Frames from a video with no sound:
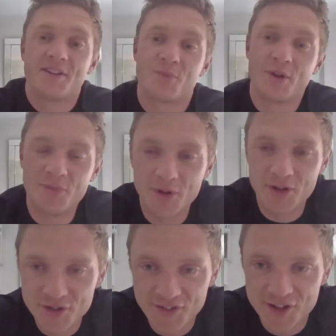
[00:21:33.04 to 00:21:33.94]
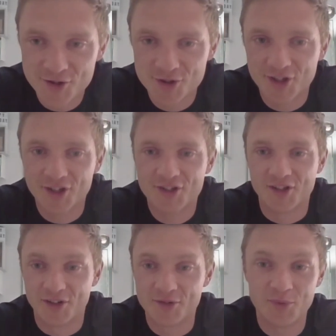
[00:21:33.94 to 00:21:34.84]
when you did the introduction,
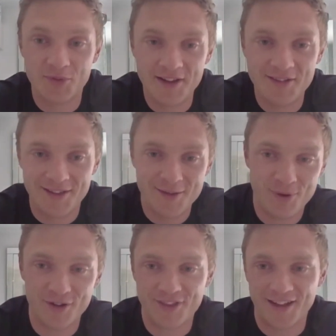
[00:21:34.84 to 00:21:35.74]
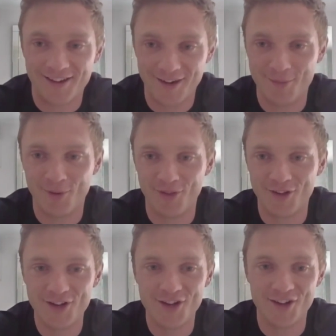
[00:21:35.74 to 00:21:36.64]
because they put that clip on the
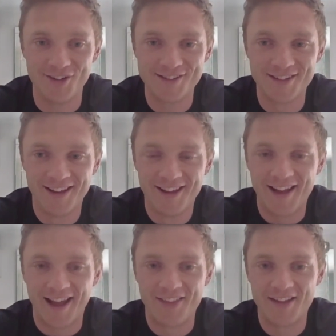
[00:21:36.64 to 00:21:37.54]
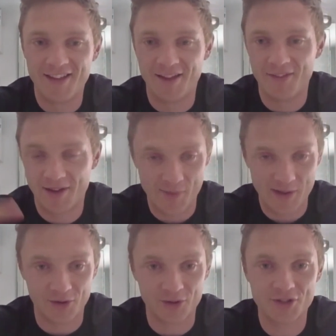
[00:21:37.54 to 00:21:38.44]
news, and then that
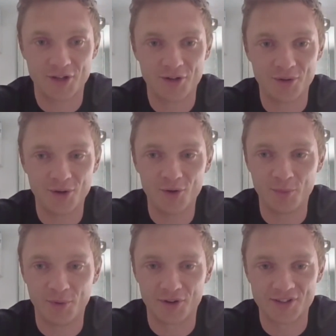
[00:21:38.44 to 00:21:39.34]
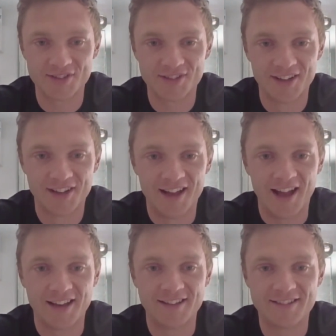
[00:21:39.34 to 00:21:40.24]
then got shown on Gogglebox,
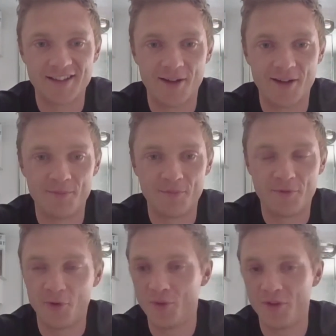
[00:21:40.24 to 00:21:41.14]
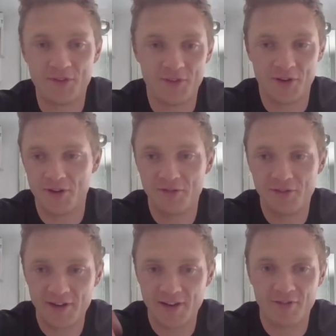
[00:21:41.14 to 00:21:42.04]
and for all the you
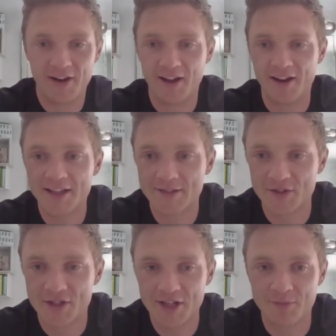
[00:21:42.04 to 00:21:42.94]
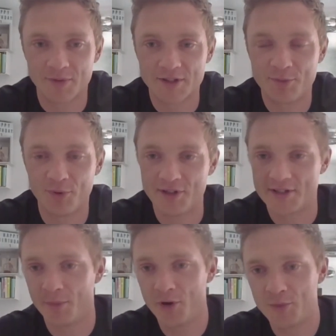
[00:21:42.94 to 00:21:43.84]
read out a list of achievements. To be honest,
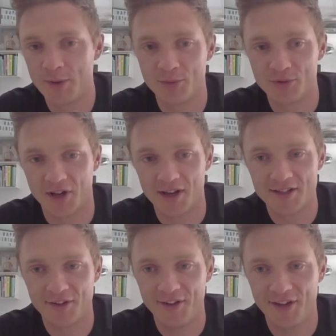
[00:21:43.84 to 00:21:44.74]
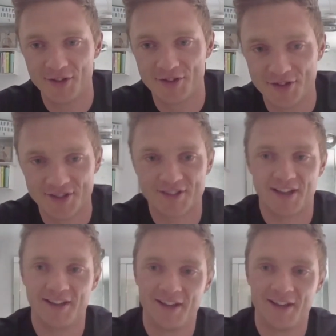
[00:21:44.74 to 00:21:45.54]
in most people's eyes, I think it should just say